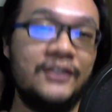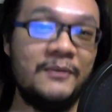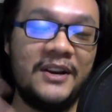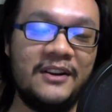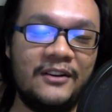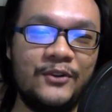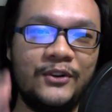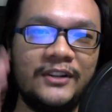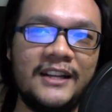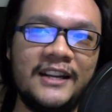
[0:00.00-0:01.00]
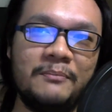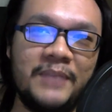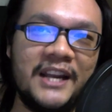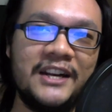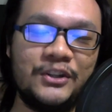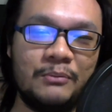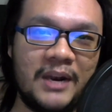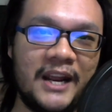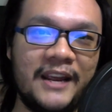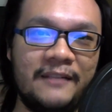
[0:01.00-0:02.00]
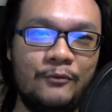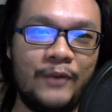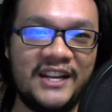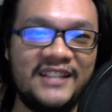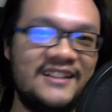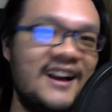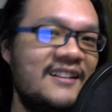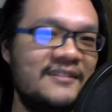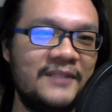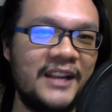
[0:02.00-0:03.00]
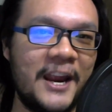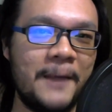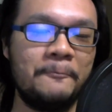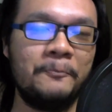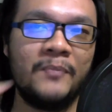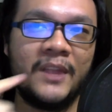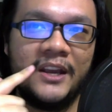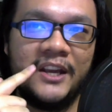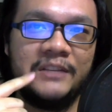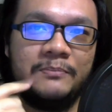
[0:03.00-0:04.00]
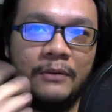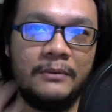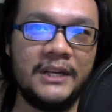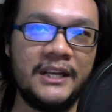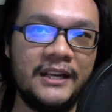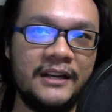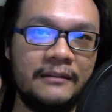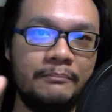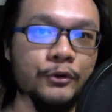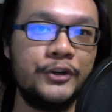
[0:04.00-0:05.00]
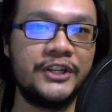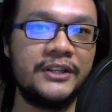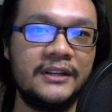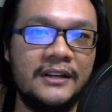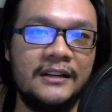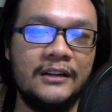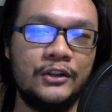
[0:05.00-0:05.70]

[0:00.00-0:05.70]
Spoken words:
So a role that a beginner should play when they start the game is probably a pusher.